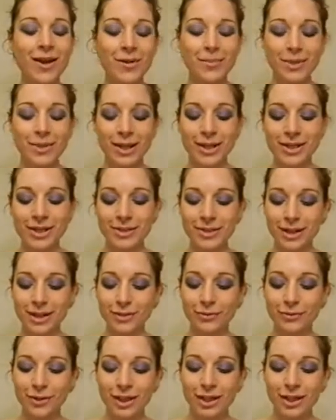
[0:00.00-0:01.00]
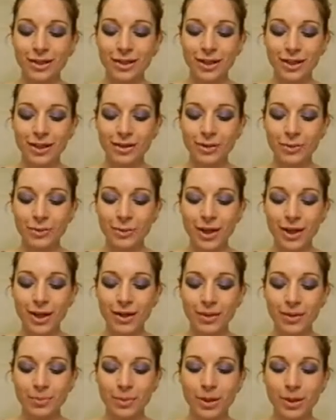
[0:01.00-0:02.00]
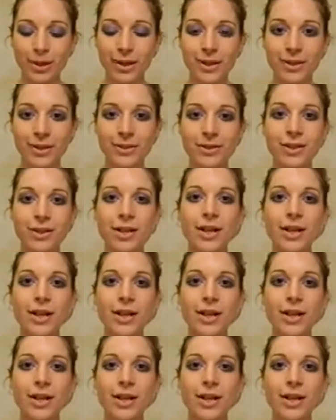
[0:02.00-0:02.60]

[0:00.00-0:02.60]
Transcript: because I really liked the way it applied.